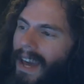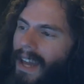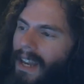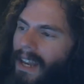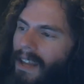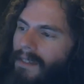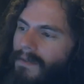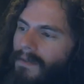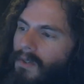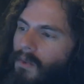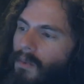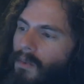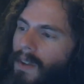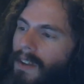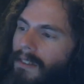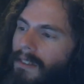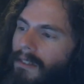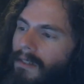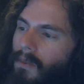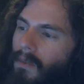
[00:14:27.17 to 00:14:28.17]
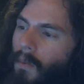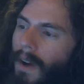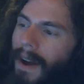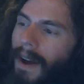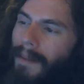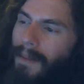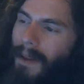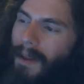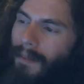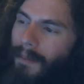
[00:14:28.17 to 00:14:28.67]
any of the reasons
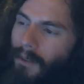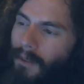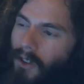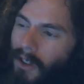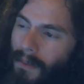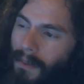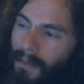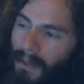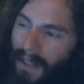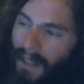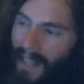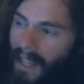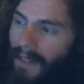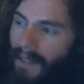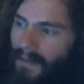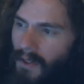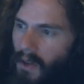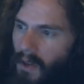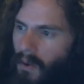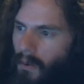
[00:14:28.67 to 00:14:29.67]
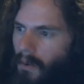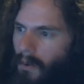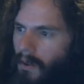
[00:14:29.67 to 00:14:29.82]
why people should believe you?